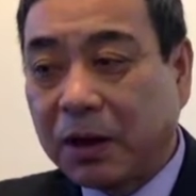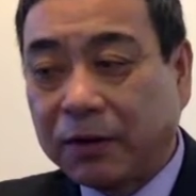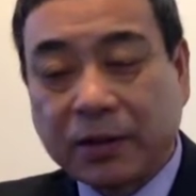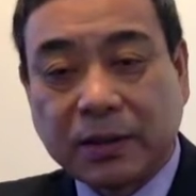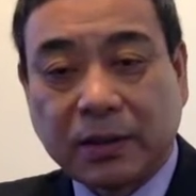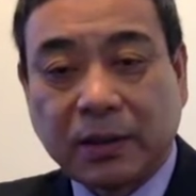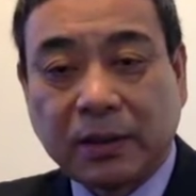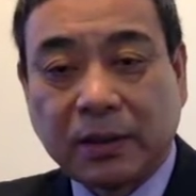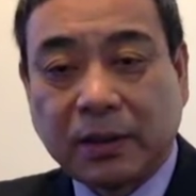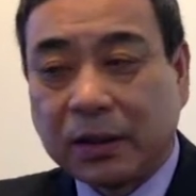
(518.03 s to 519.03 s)
officer
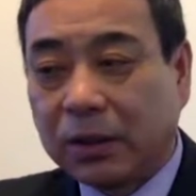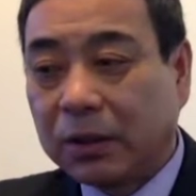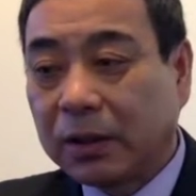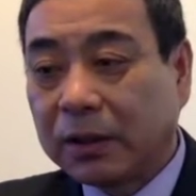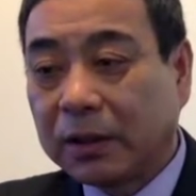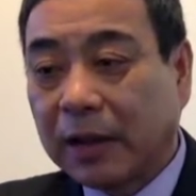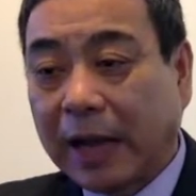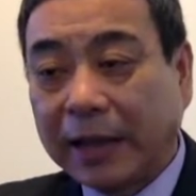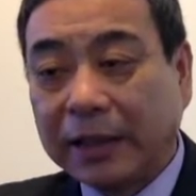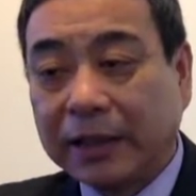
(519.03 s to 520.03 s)
or an
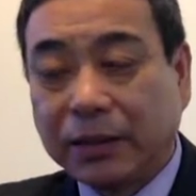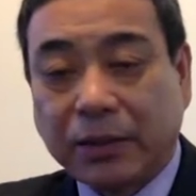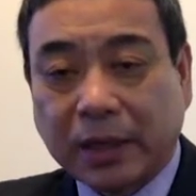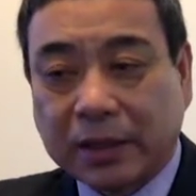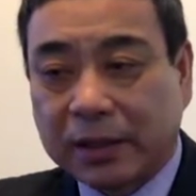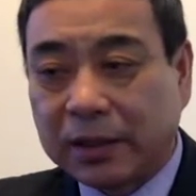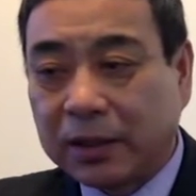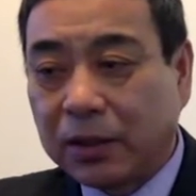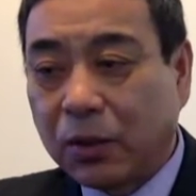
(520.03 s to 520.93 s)
IT director,